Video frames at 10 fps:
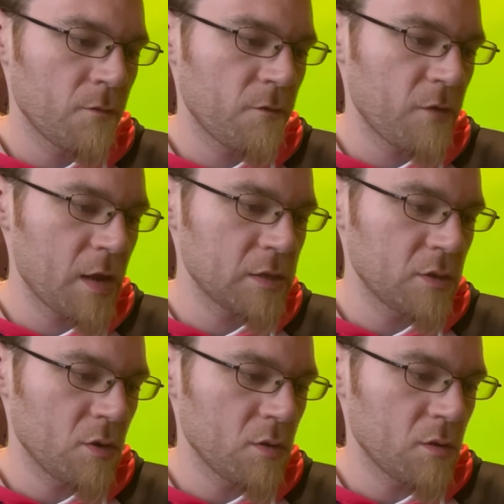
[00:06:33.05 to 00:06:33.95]

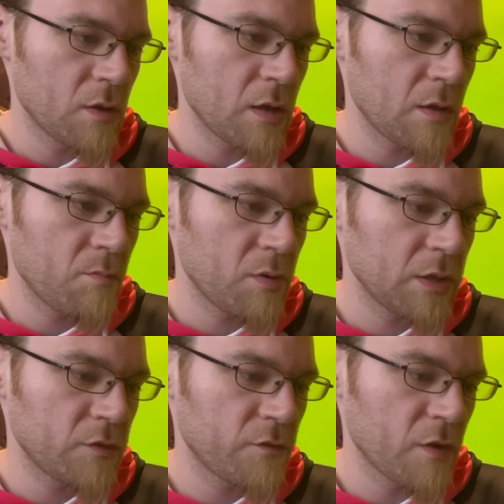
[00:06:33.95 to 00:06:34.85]
fancier than that, but
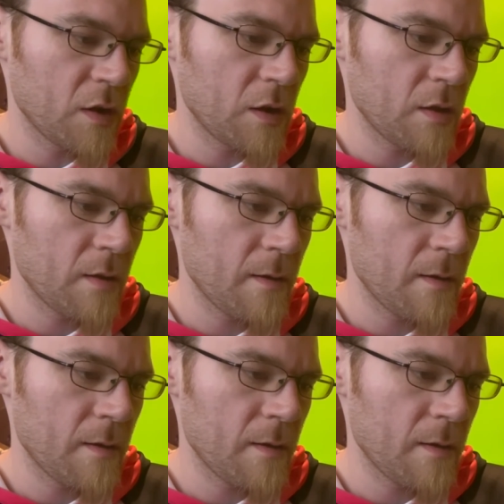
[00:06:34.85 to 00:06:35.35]
that's fine.